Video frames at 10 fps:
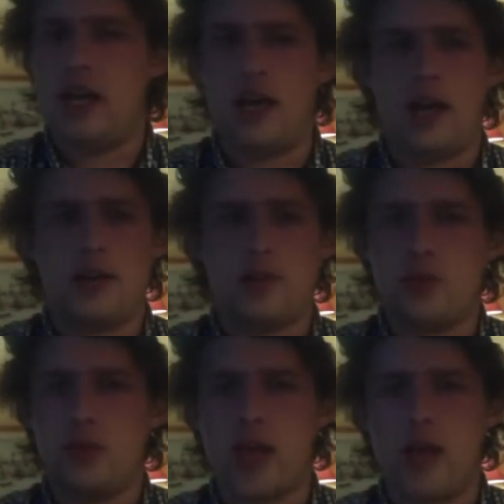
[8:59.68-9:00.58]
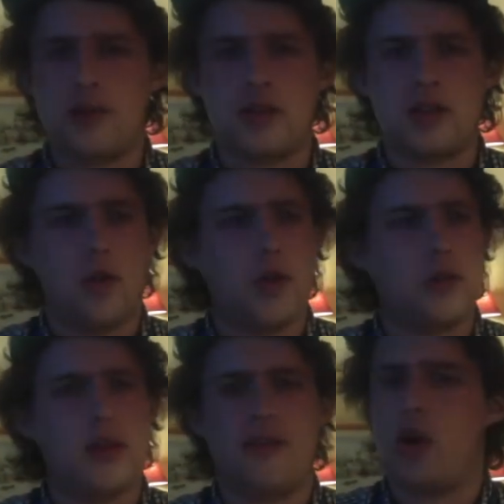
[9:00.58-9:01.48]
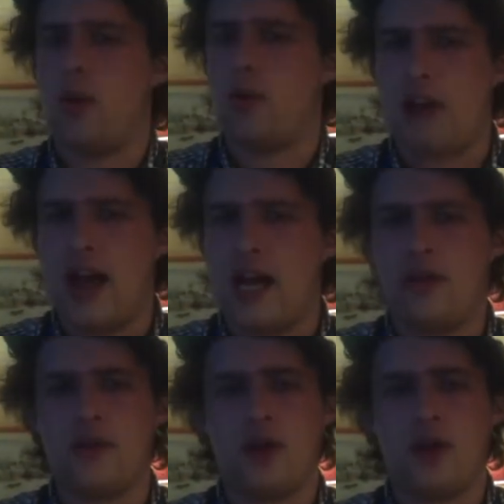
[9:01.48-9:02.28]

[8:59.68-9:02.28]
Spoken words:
small games I want to have a go on. Rain. I want to go on